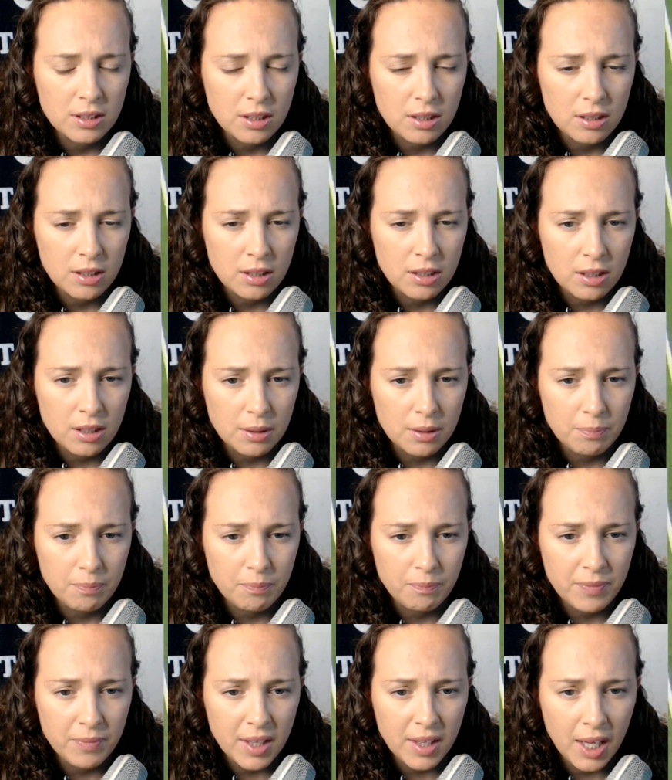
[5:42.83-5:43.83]

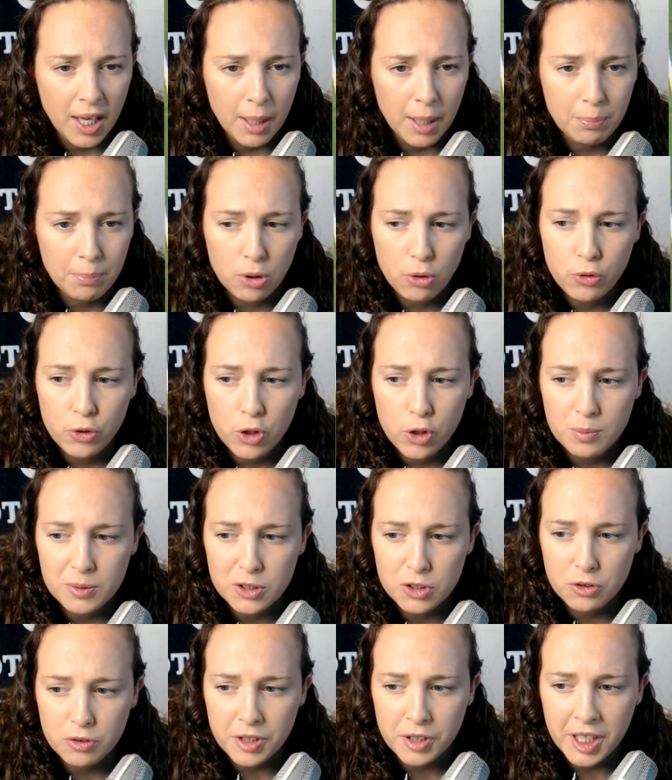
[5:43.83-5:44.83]
a blown up
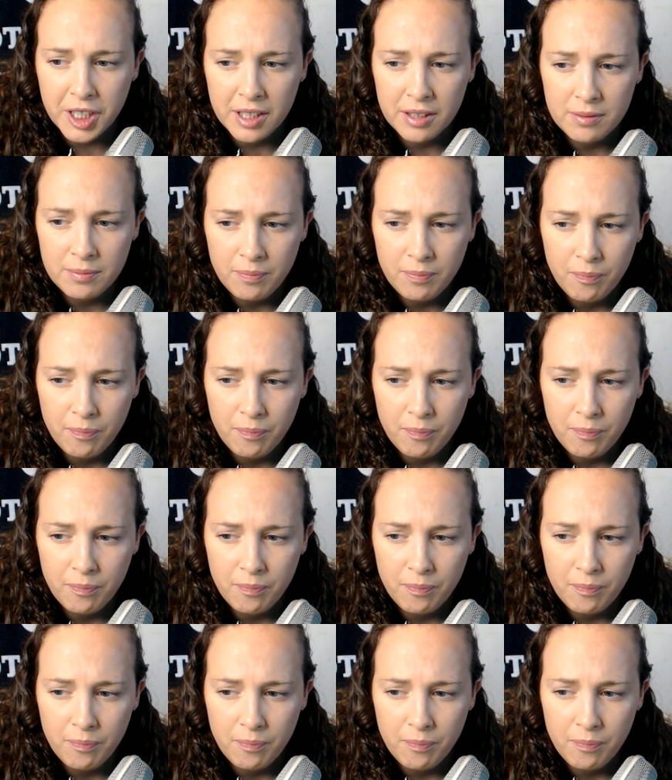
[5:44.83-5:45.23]
screen,